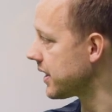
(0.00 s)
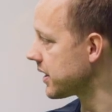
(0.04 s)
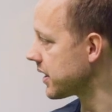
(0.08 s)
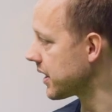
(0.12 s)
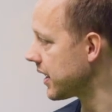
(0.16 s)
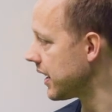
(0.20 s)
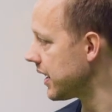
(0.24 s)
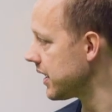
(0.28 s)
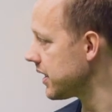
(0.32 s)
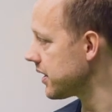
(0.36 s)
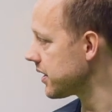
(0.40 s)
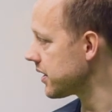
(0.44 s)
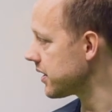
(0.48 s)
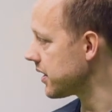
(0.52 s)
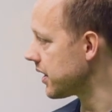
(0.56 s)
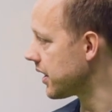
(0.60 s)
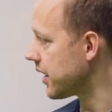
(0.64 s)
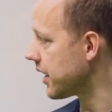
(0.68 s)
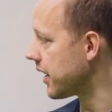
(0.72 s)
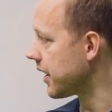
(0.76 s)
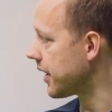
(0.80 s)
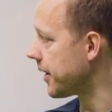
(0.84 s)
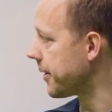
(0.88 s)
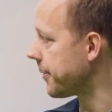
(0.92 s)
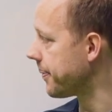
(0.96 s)
this case,
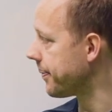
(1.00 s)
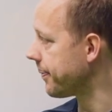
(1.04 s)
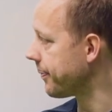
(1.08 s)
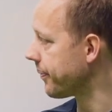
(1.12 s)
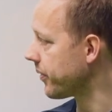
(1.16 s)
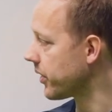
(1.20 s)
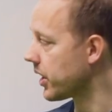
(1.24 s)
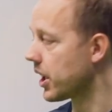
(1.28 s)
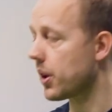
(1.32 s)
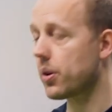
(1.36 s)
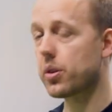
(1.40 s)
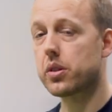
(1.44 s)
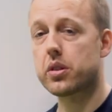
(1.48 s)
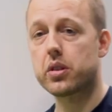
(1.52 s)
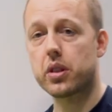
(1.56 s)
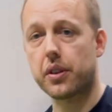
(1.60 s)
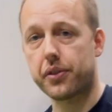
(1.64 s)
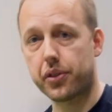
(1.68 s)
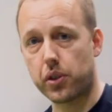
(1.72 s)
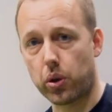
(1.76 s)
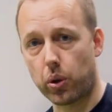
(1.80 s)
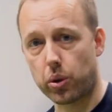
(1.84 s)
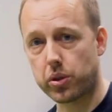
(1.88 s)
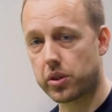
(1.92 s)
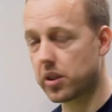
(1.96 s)
um, there is
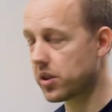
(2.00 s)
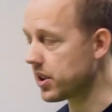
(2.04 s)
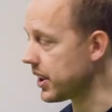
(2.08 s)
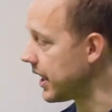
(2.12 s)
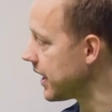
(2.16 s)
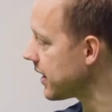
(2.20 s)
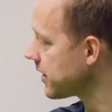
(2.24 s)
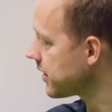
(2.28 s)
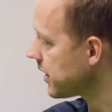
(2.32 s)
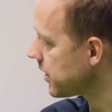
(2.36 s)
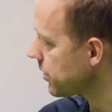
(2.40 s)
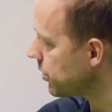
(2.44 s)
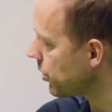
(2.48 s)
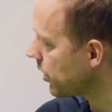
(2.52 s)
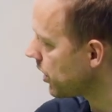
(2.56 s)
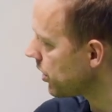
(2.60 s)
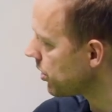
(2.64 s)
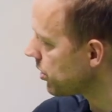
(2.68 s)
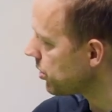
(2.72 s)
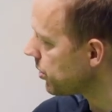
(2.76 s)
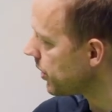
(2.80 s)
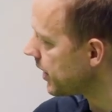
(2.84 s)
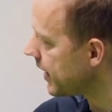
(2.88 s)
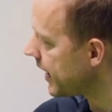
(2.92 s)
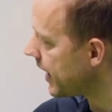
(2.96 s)
of course a chance that you
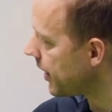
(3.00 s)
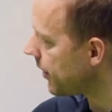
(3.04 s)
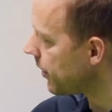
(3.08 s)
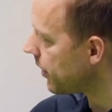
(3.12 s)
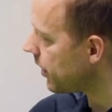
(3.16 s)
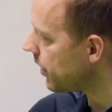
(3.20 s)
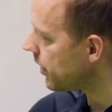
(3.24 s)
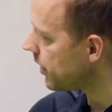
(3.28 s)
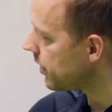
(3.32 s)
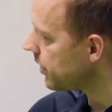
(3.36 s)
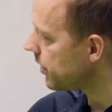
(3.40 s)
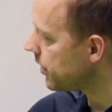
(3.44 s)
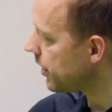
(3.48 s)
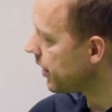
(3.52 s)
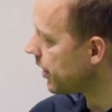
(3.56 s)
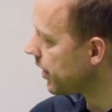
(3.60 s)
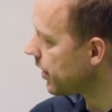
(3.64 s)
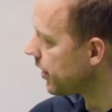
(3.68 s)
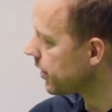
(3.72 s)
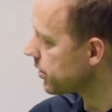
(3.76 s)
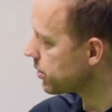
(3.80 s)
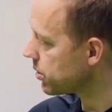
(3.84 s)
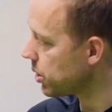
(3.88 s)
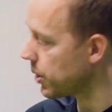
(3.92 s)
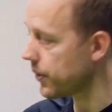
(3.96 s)
can do an error
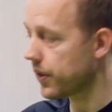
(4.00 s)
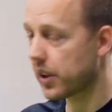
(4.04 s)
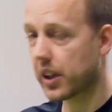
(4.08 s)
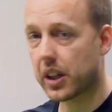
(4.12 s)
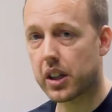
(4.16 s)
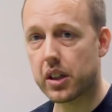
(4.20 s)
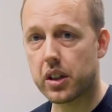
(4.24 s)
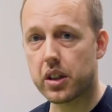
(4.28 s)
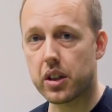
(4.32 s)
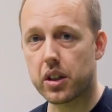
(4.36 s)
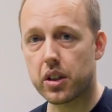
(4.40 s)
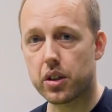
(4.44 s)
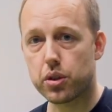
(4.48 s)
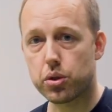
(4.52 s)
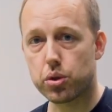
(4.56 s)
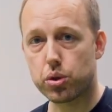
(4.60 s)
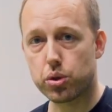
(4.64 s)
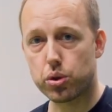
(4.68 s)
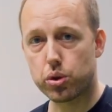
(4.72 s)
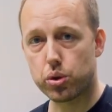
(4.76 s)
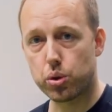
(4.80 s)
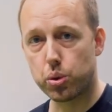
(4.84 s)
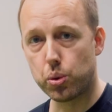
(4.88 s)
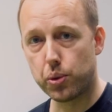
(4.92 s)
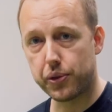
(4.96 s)
uh, serving it uh,
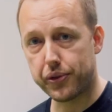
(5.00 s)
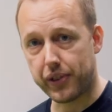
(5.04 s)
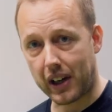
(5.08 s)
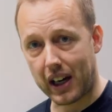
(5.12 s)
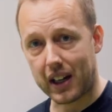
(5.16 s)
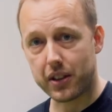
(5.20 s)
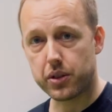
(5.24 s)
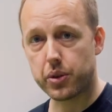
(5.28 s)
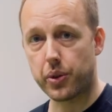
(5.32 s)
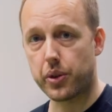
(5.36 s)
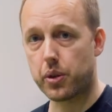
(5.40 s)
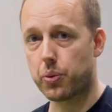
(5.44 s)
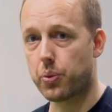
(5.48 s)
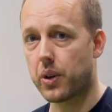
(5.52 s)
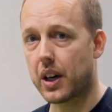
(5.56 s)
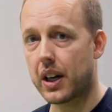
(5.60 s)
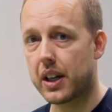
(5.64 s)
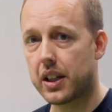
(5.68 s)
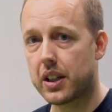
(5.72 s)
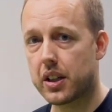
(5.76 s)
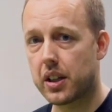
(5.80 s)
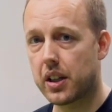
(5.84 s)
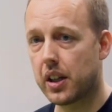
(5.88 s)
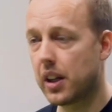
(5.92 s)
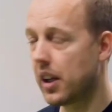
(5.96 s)
too far to the
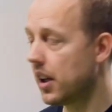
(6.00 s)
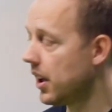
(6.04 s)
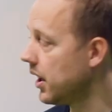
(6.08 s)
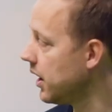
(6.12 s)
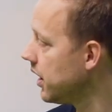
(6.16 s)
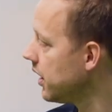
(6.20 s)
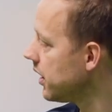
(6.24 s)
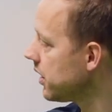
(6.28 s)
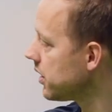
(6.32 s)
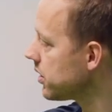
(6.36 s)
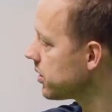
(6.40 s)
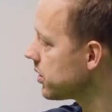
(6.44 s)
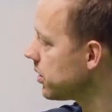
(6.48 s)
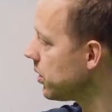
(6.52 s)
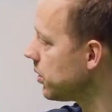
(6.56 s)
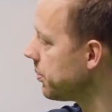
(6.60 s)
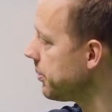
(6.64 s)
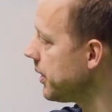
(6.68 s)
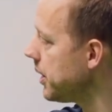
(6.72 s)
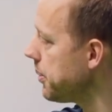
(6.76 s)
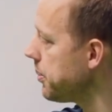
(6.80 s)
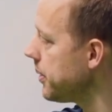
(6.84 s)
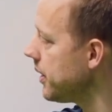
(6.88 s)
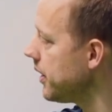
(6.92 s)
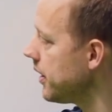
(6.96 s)
right. So
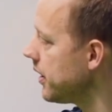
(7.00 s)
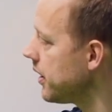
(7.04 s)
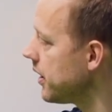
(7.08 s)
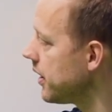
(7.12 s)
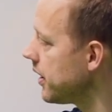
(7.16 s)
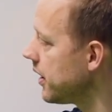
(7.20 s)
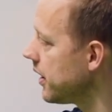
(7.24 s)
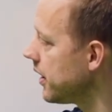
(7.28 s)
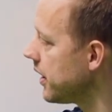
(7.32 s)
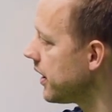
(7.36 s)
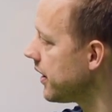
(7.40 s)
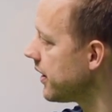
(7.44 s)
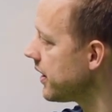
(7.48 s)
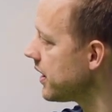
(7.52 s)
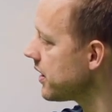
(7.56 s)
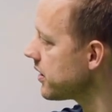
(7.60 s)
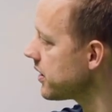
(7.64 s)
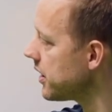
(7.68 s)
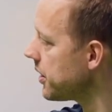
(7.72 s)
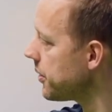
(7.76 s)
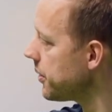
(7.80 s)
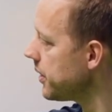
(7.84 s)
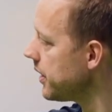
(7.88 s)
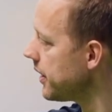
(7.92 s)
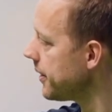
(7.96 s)
maybe in this
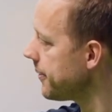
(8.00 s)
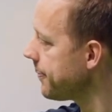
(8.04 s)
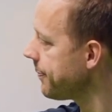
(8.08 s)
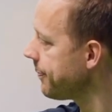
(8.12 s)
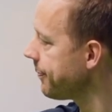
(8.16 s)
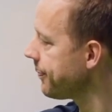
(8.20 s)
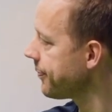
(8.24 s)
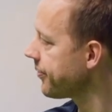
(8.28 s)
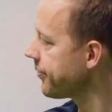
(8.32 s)
area,